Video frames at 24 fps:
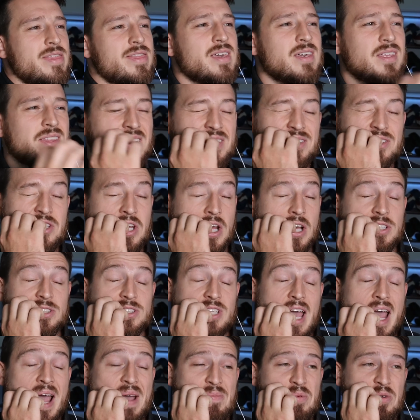I think this
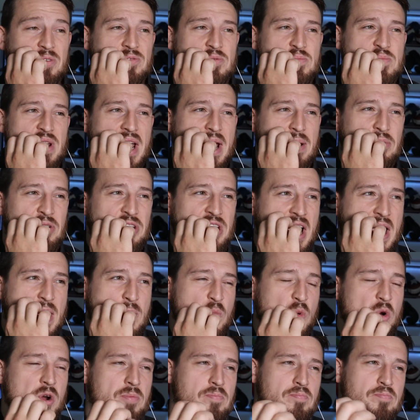does happen from time to
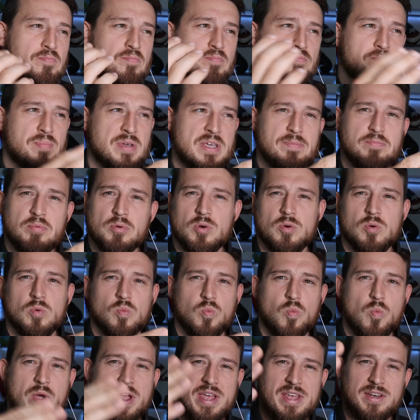time where
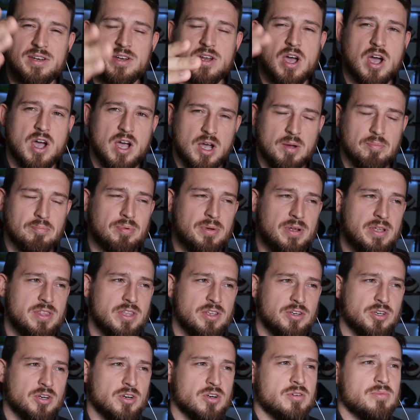people win up
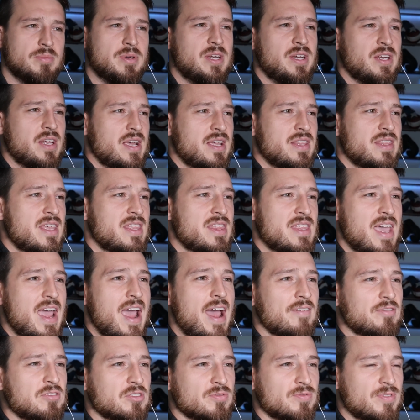in the tournament and then
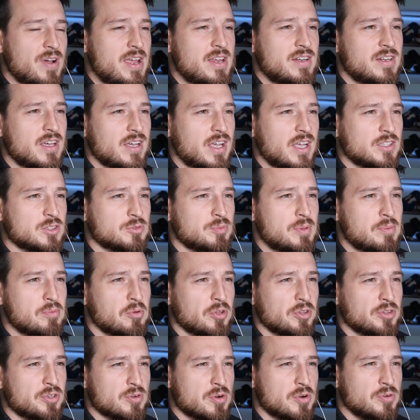they have to fight against
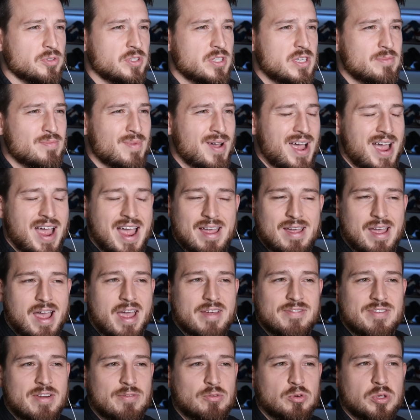people on their own team.
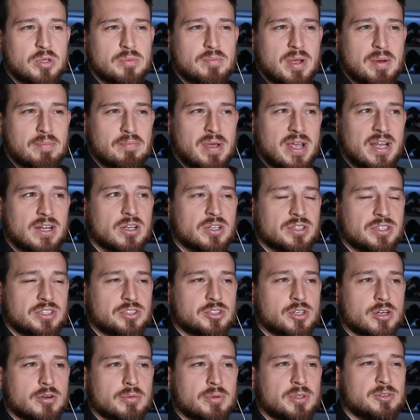I've never really been big
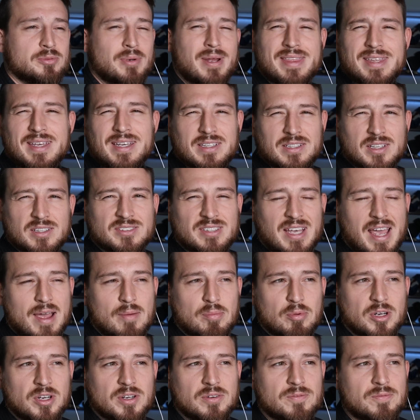on these tournaments, but I think it does
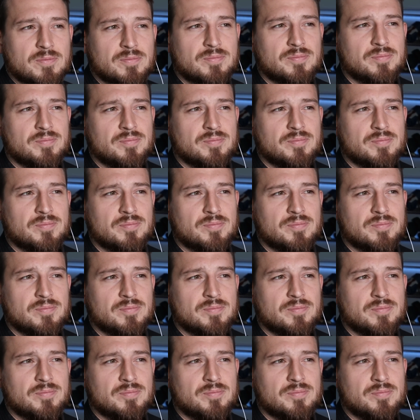happen.